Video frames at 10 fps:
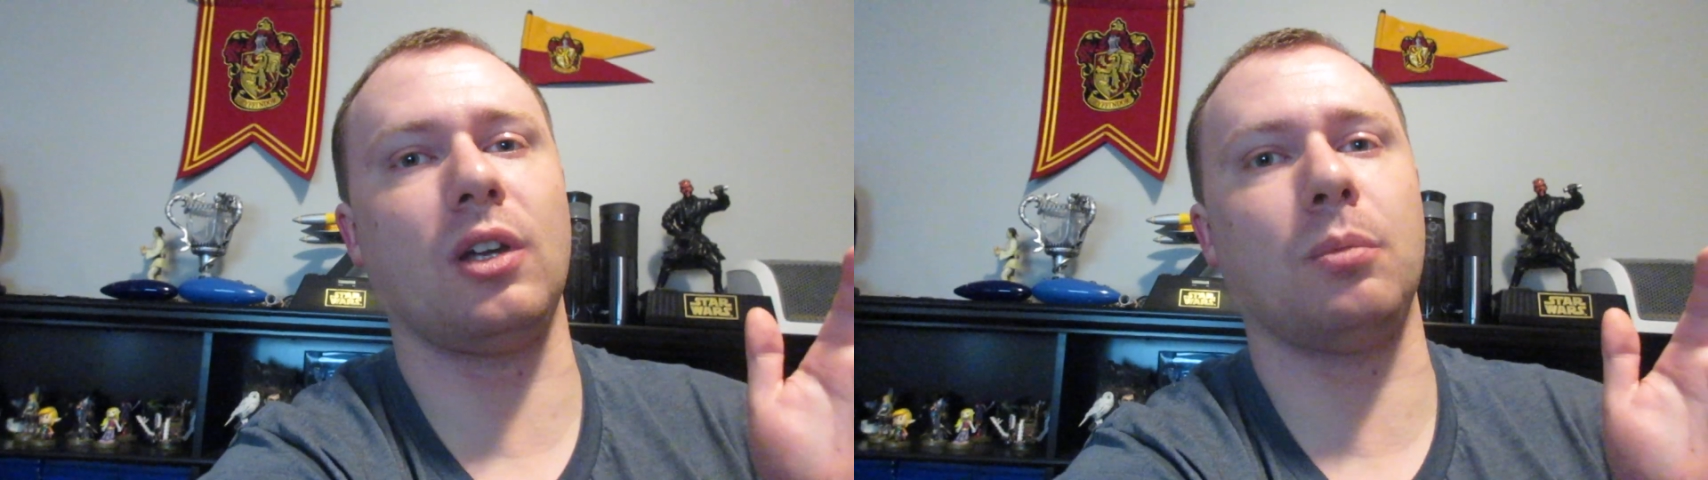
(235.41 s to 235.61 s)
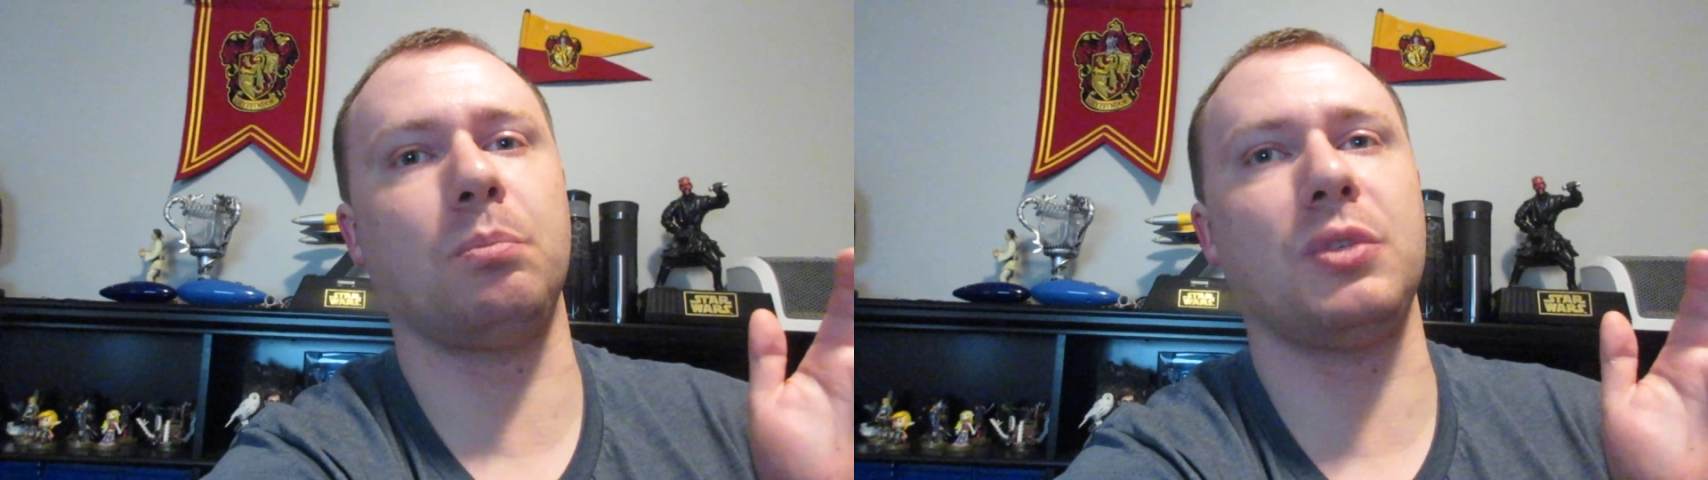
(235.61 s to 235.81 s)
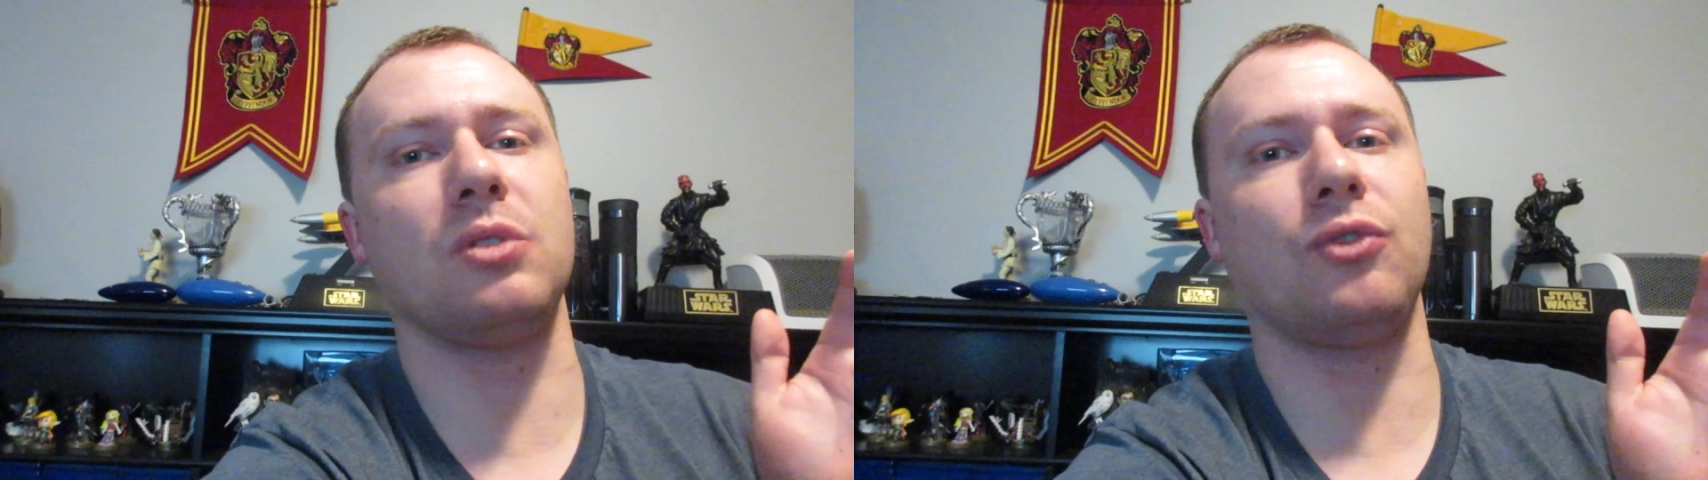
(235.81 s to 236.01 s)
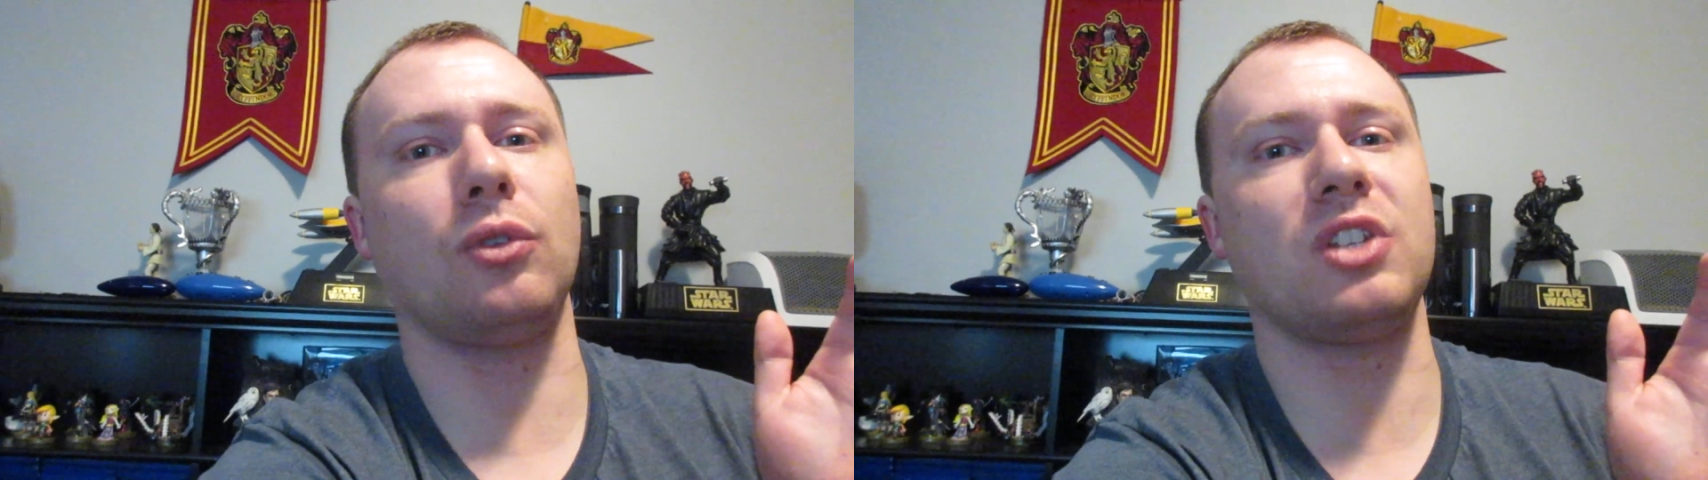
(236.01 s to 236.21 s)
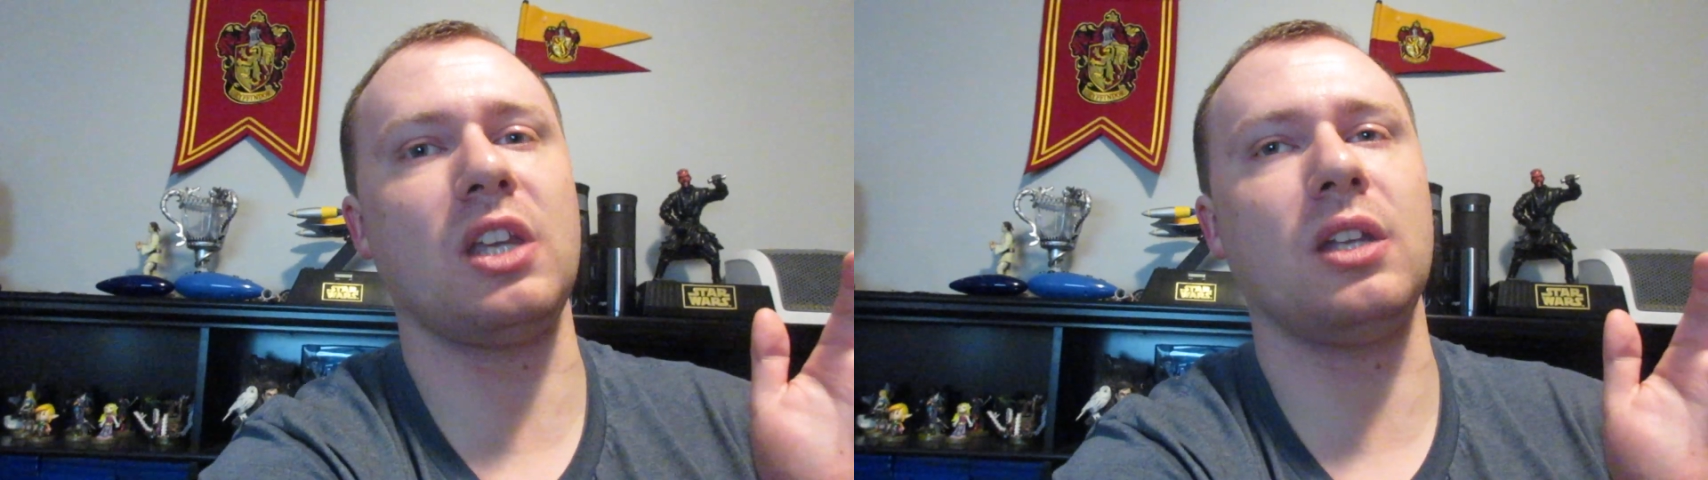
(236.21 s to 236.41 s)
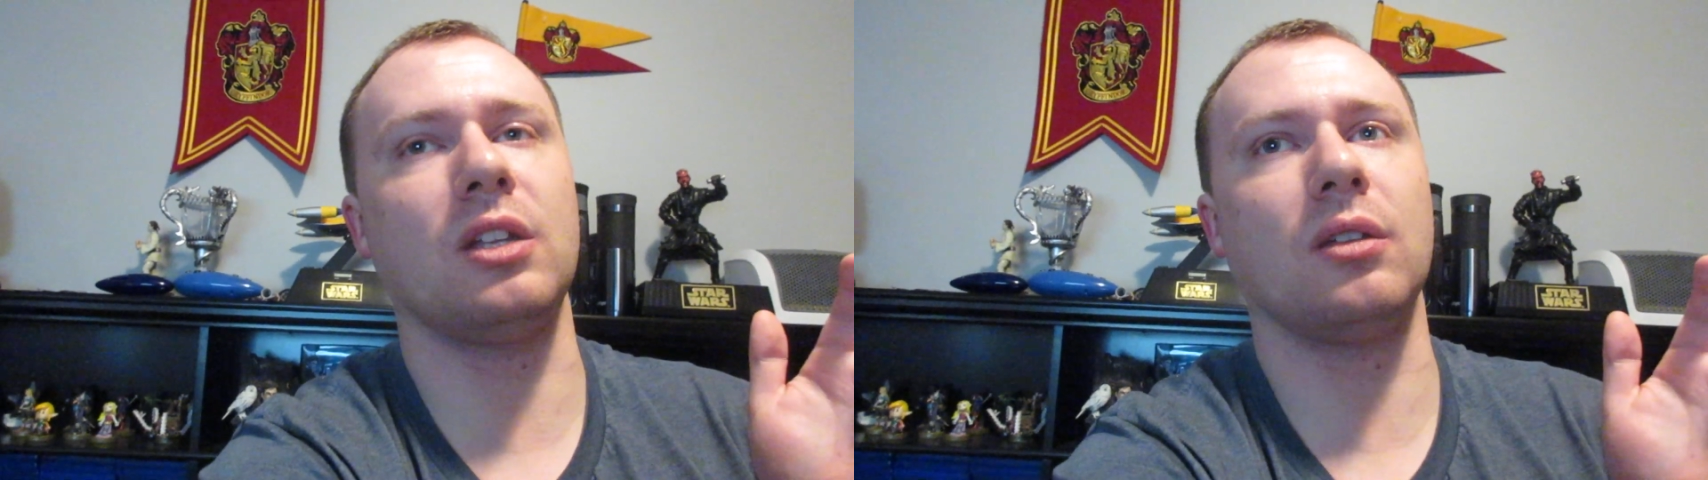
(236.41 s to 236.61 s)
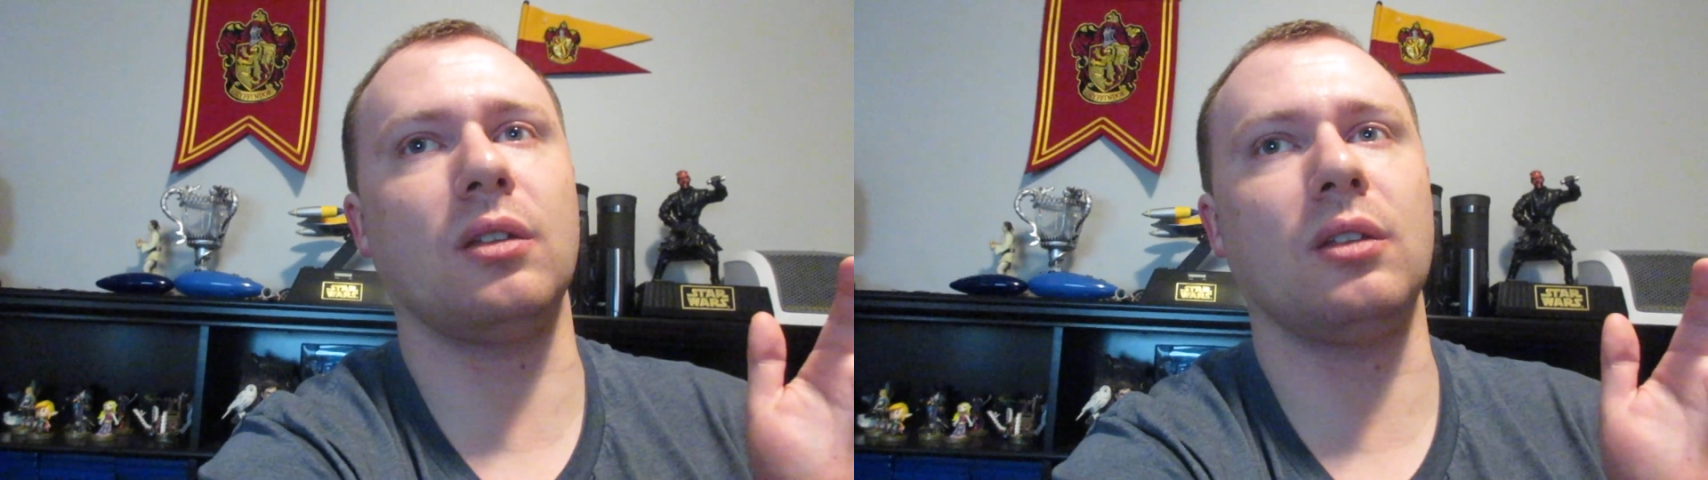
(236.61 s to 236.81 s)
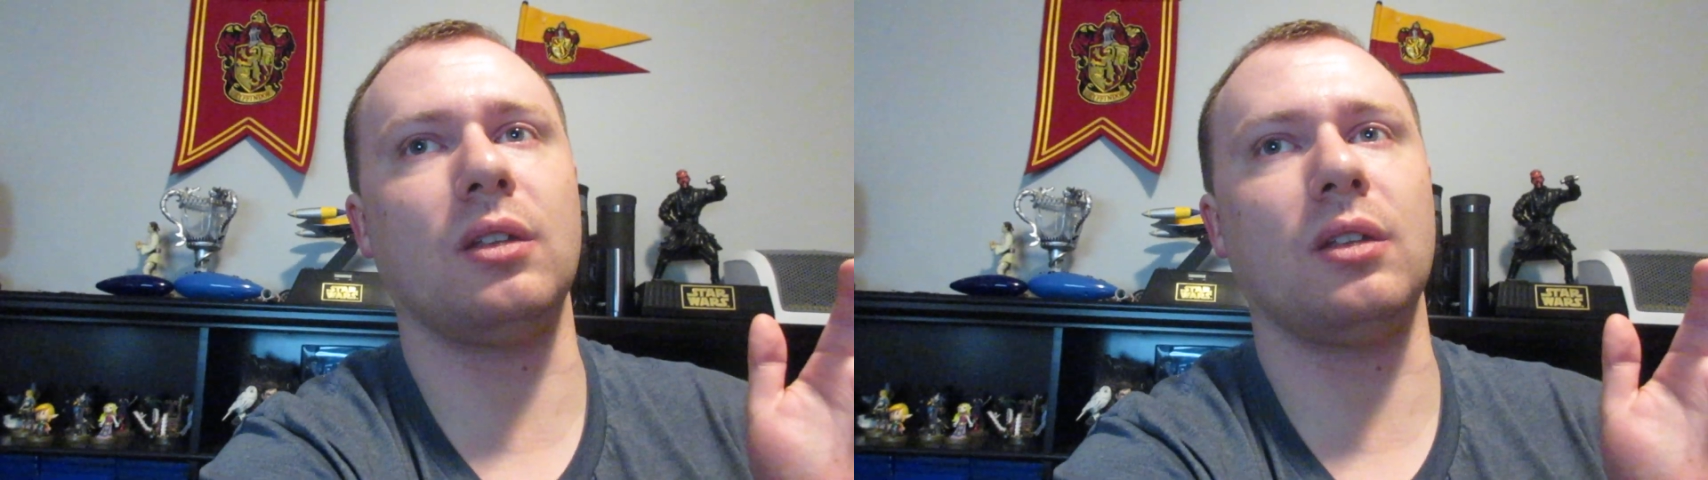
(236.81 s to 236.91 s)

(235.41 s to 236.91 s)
a beautiful day in,